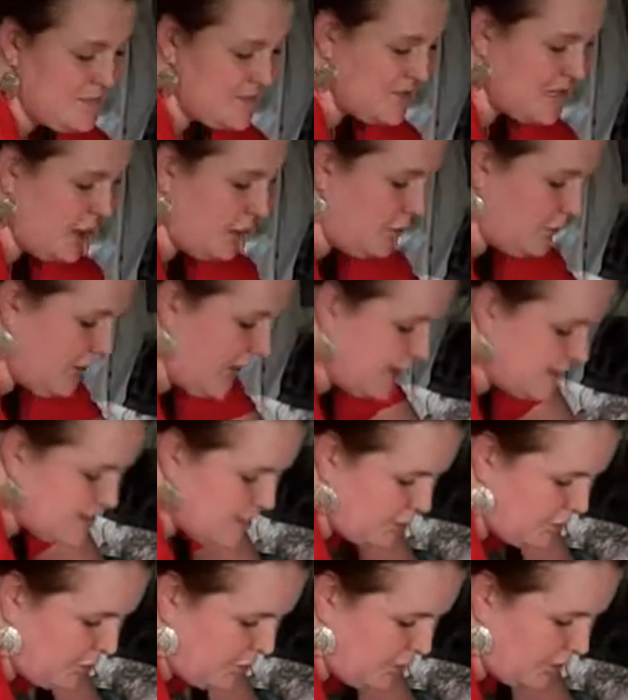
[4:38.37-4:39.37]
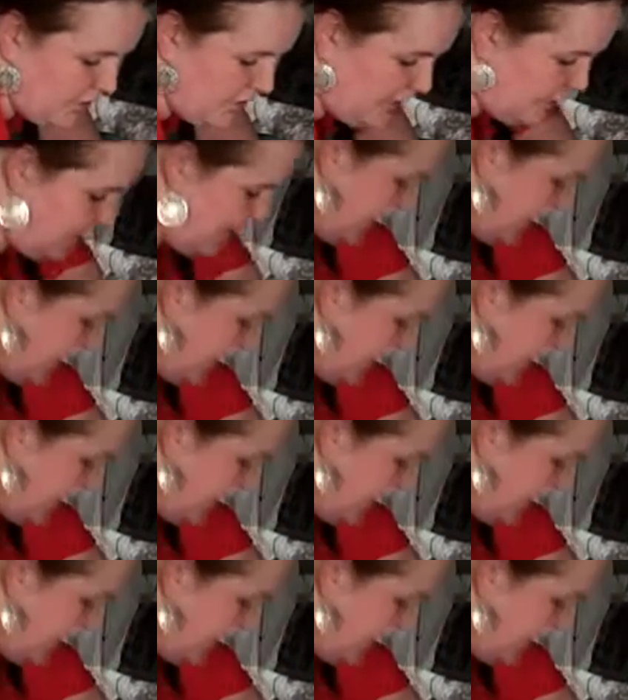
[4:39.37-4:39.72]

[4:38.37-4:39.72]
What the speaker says: So that's our port that